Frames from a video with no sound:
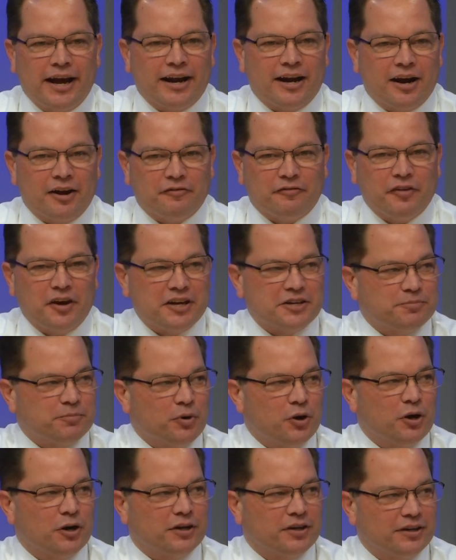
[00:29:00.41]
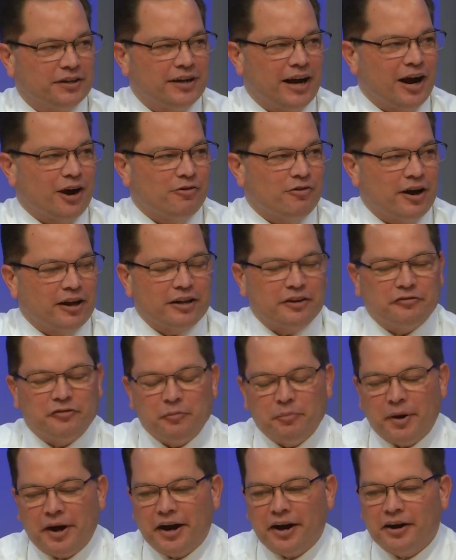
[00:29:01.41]
and on Facebook, Kyle Riley for
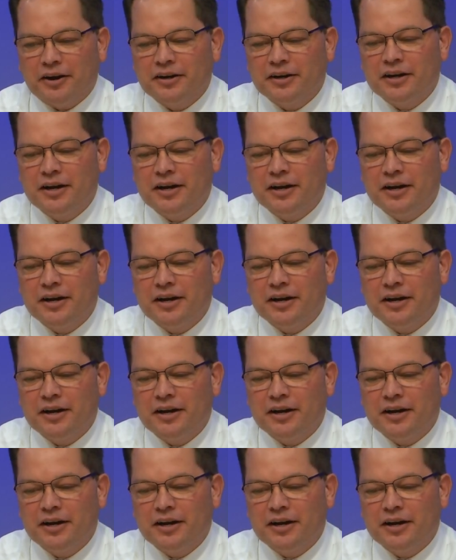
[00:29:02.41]
Mayor.